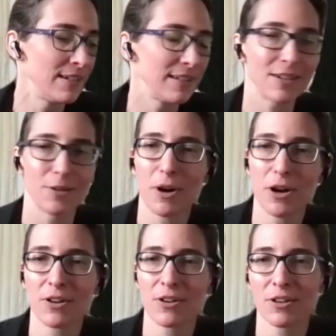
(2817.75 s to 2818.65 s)
like a
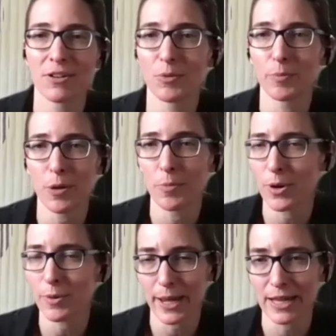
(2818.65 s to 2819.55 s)
marker or
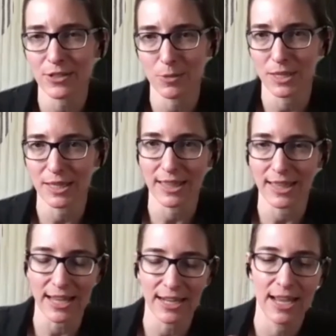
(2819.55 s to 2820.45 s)
ballpoint pen, something like
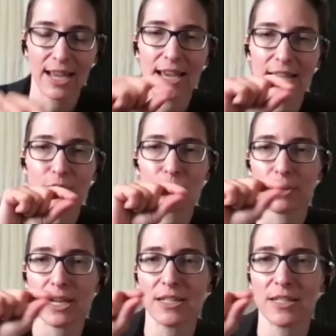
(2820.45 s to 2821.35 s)
that, and
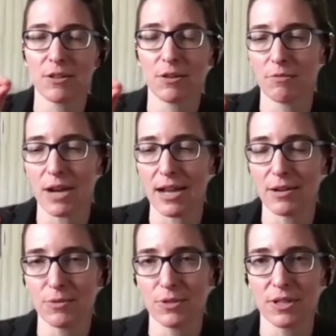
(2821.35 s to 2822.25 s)
trace
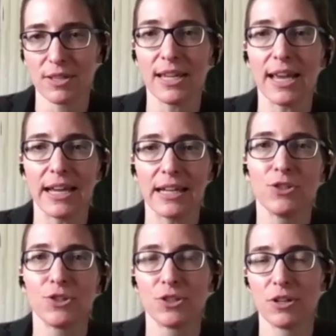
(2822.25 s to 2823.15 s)
around the
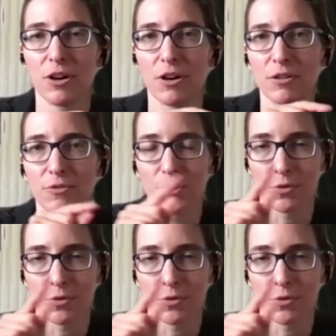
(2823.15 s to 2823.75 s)
edge of your